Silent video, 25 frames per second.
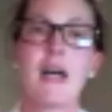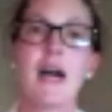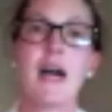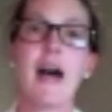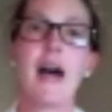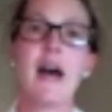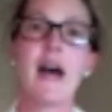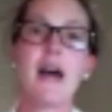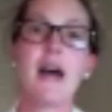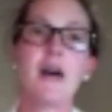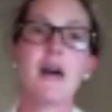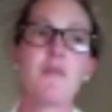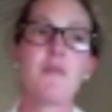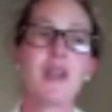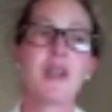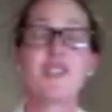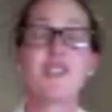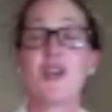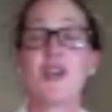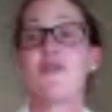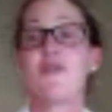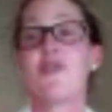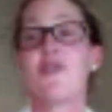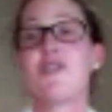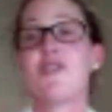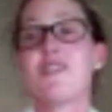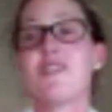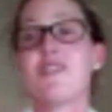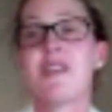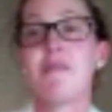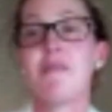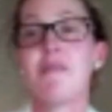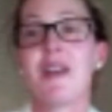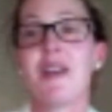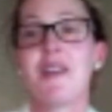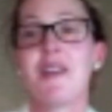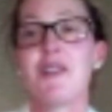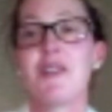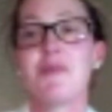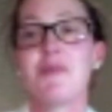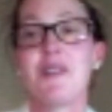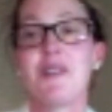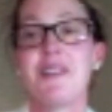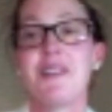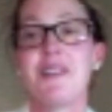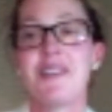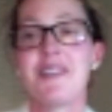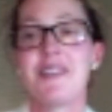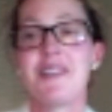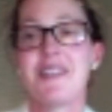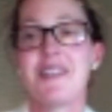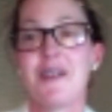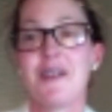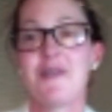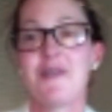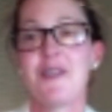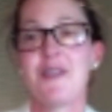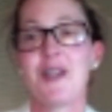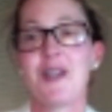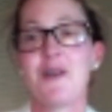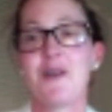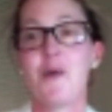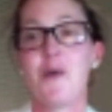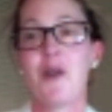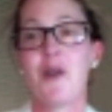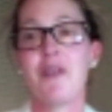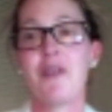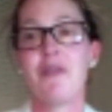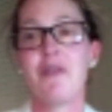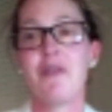Diversity management is definitely one.